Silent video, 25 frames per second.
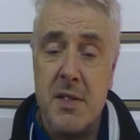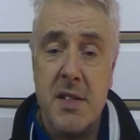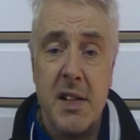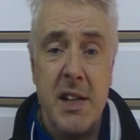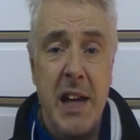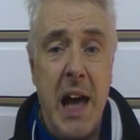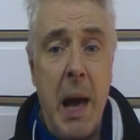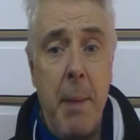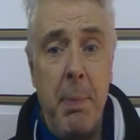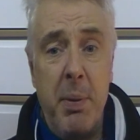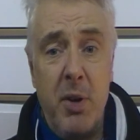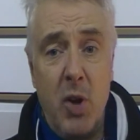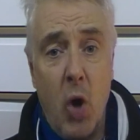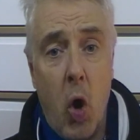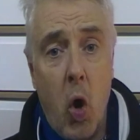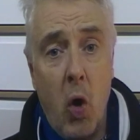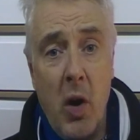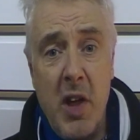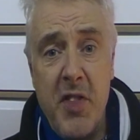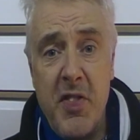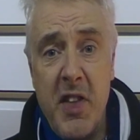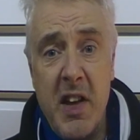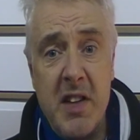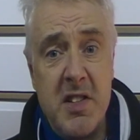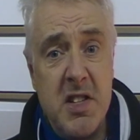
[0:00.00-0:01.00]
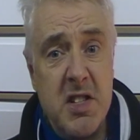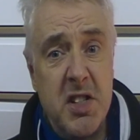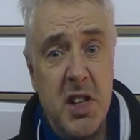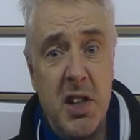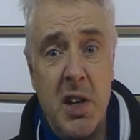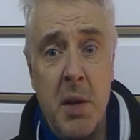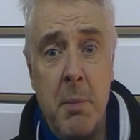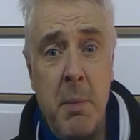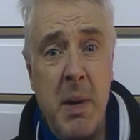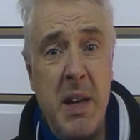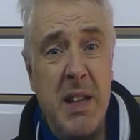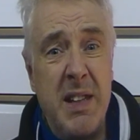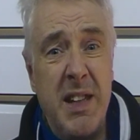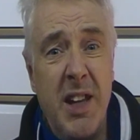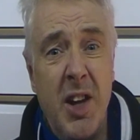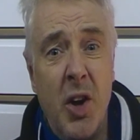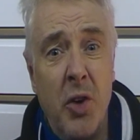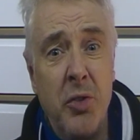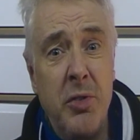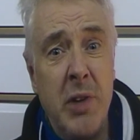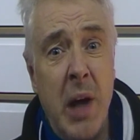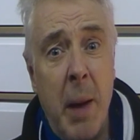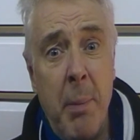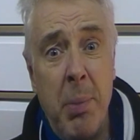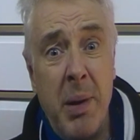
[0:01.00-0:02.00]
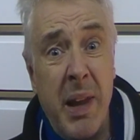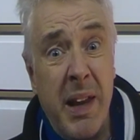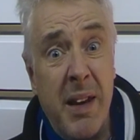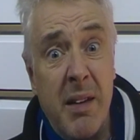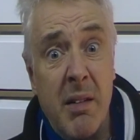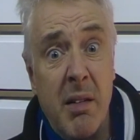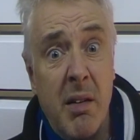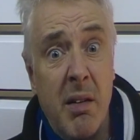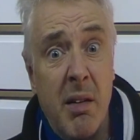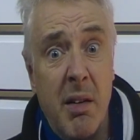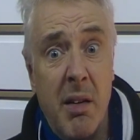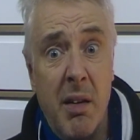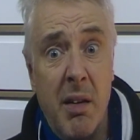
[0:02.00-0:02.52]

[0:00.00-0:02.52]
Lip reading: And to cap it all, he thinks he's going to meet Dion Dublin.